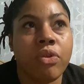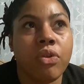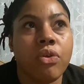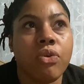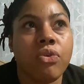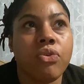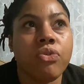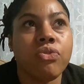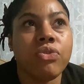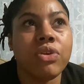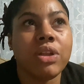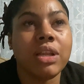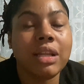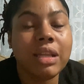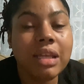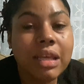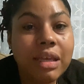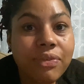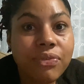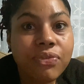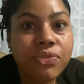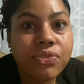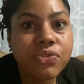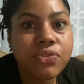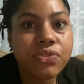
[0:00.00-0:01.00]

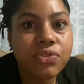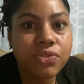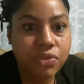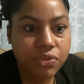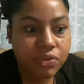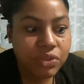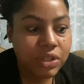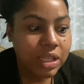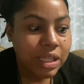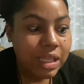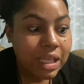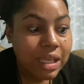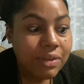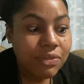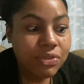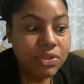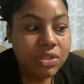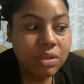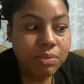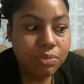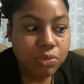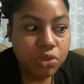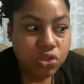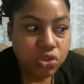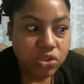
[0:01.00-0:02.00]
relieve
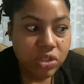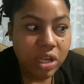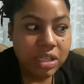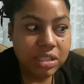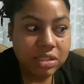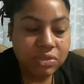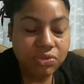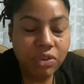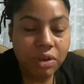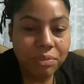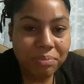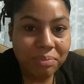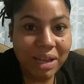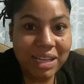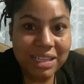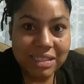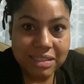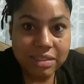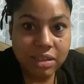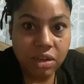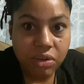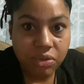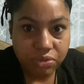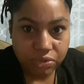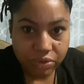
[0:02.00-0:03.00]
some stress from
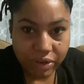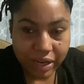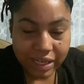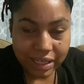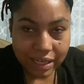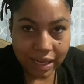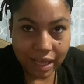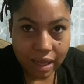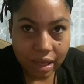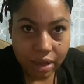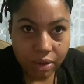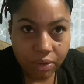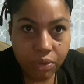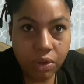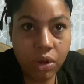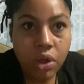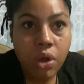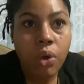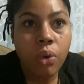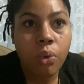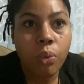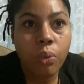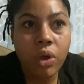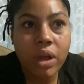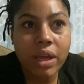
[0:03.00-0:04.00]
myself right now.
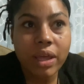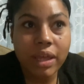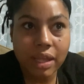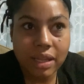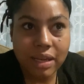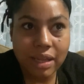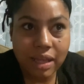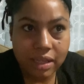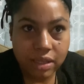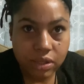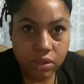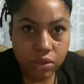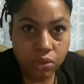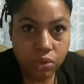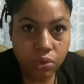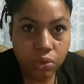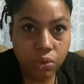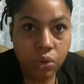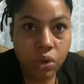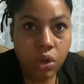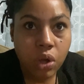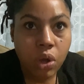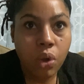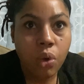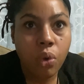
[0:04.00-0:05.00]
What can I do?
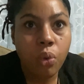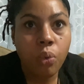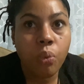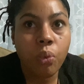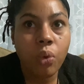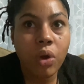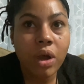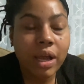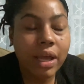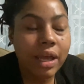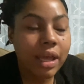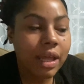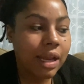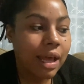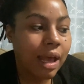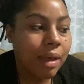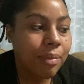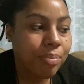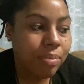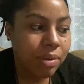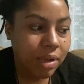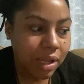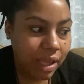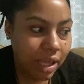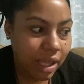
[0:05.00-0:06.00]
What can I
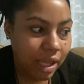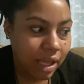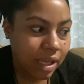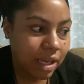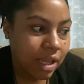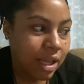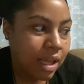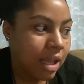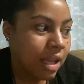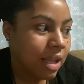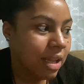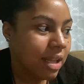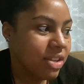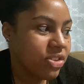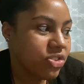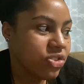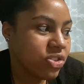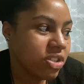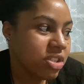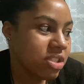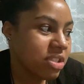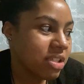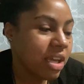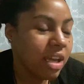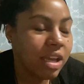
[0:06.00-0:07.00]
plan? Let's
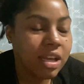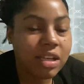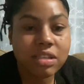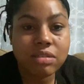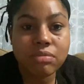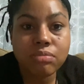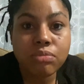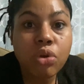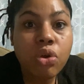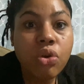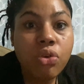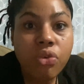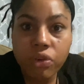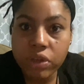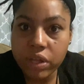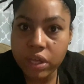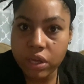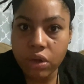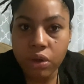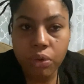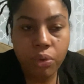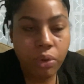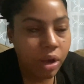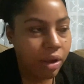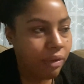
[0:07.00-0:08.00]
just say it's moving
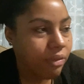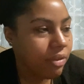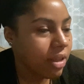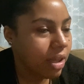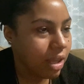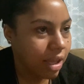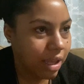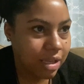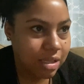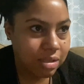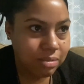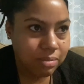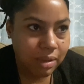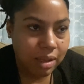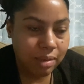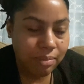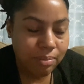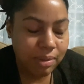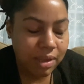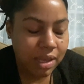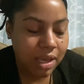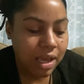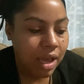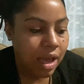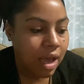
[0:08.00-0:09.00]
or whatever the case may
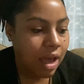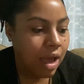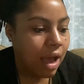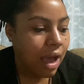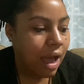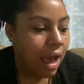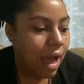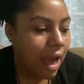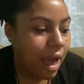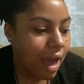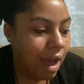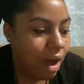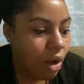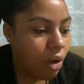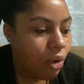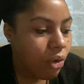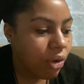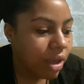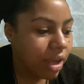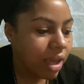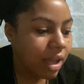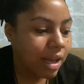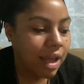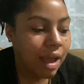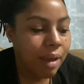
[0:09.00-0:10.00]
be. How
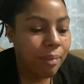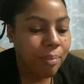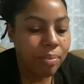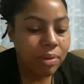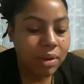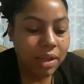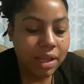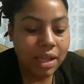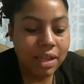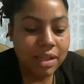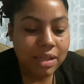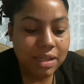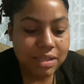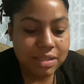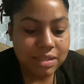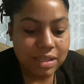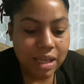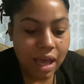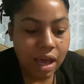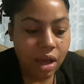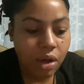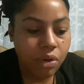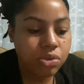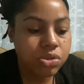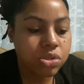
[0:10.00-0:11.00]
can I plan this
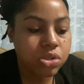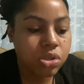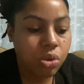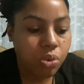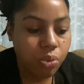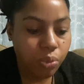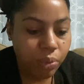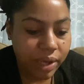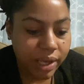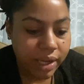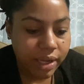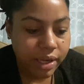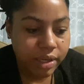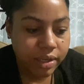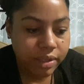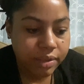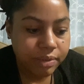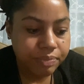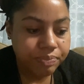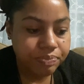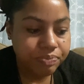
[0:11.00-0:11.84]
out to where